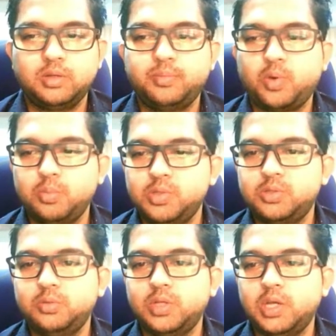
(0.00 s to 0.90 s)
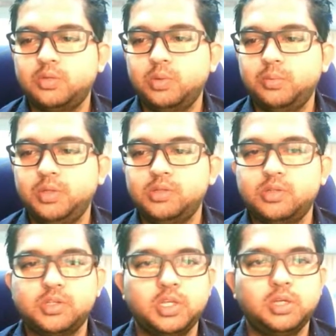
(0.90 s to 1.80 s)
promised you that we'll be
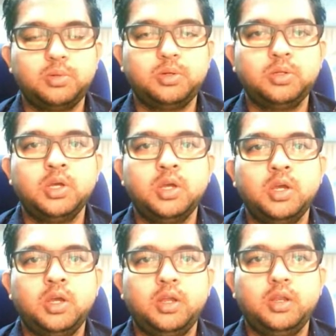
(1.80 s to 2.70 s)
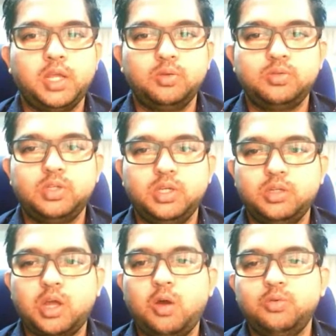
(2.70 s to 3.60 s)
discussing about nanosheet,
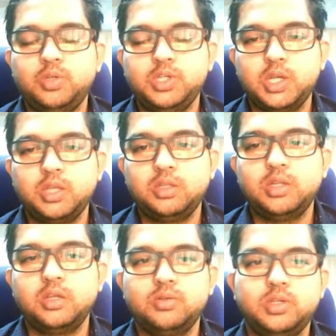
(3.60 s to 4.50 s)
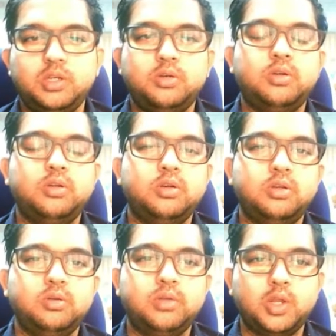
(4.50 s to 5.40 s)
how to design the nanosheet or
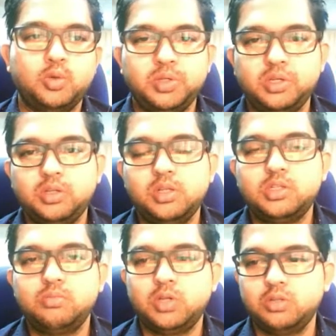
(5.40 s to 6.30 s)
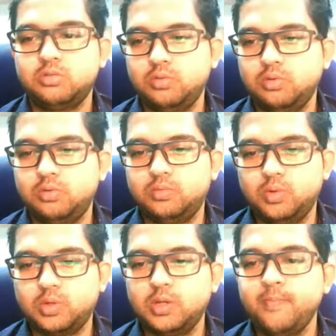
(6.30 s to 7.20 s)
nanomaterials in the studio.
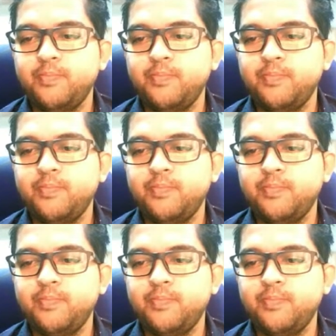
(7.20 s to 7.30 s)
Okay,